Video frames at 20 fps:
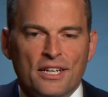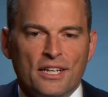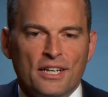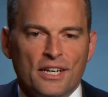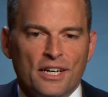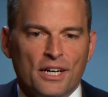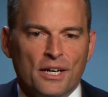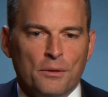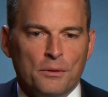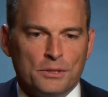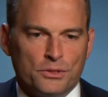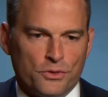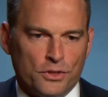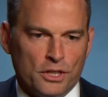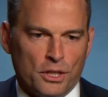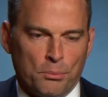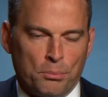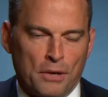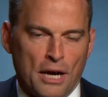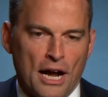Was
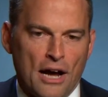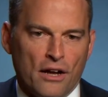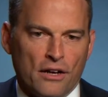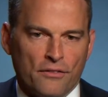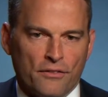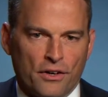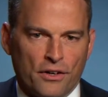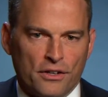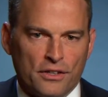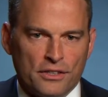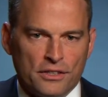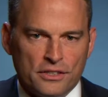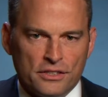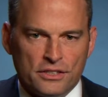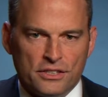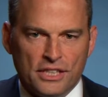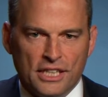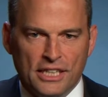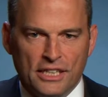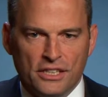really proud of our
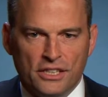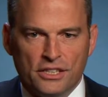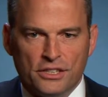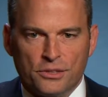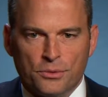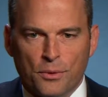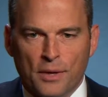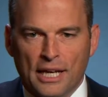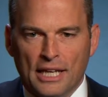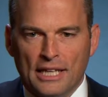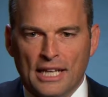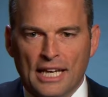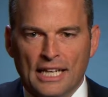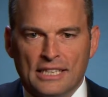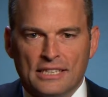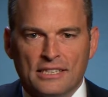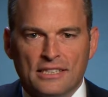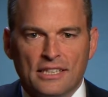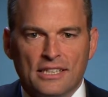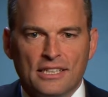seniors, Wayne
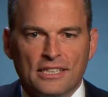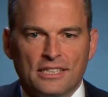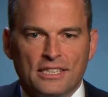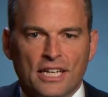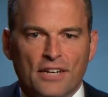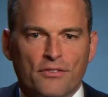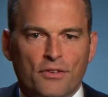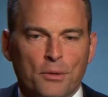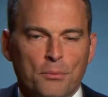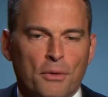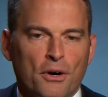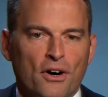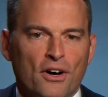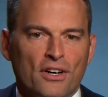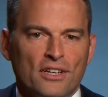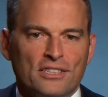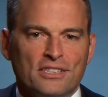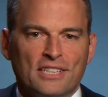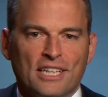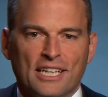Langston and Jeffrey
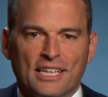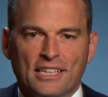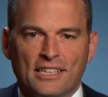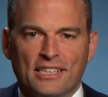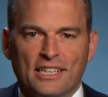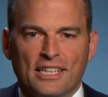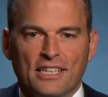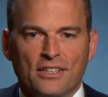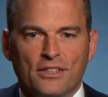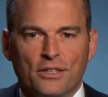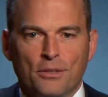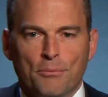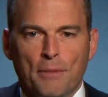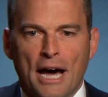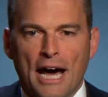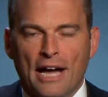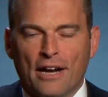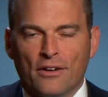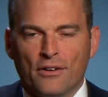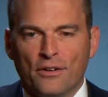Moss. They continued to
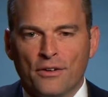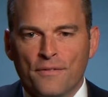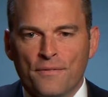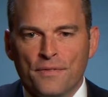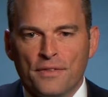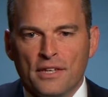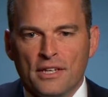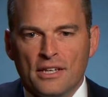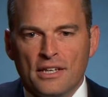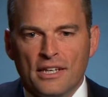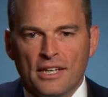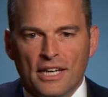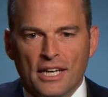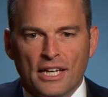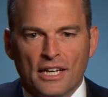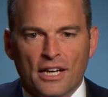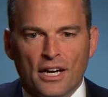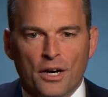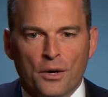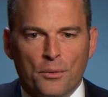battle
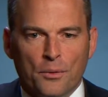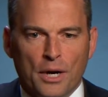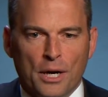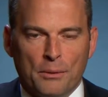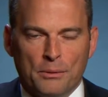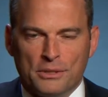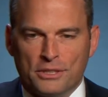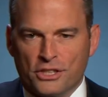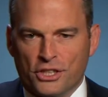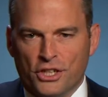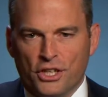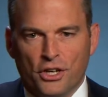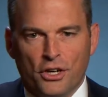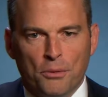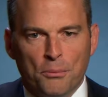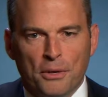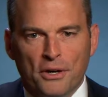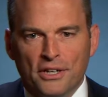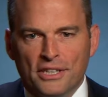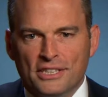and were able to
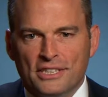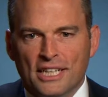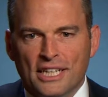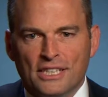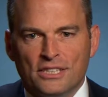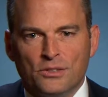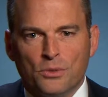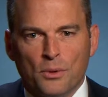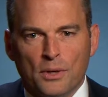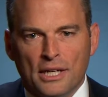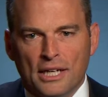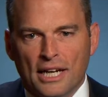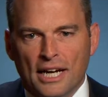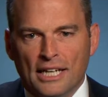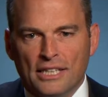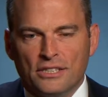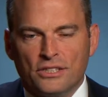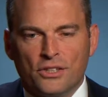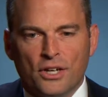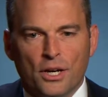secure Murray State's
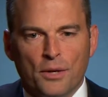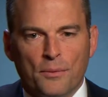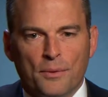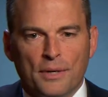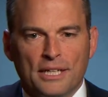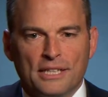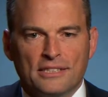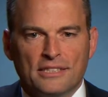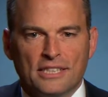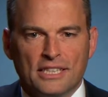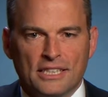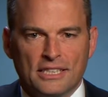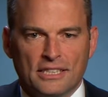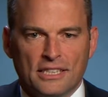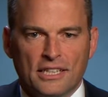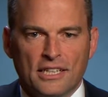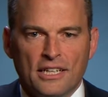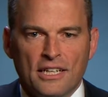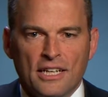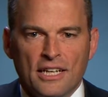29th straight winning
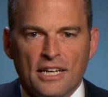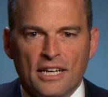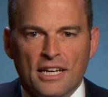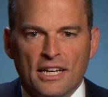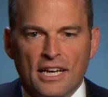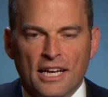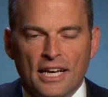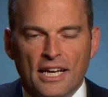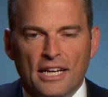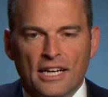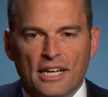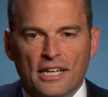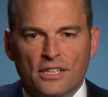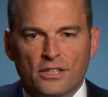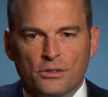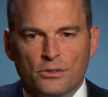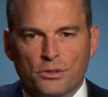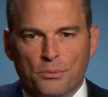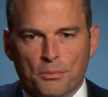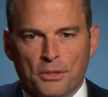season and
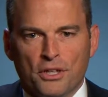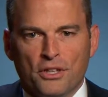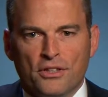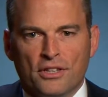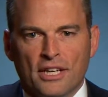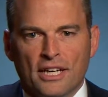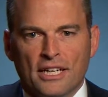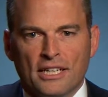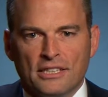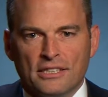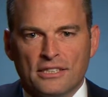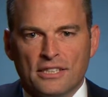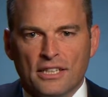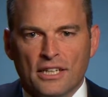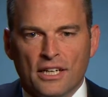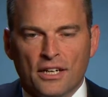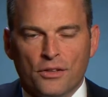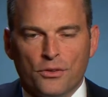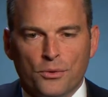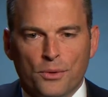do some good things
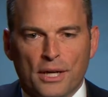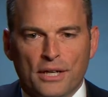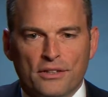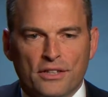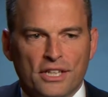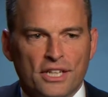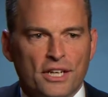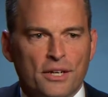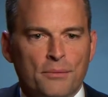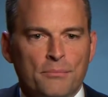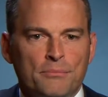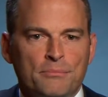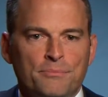throughout the year.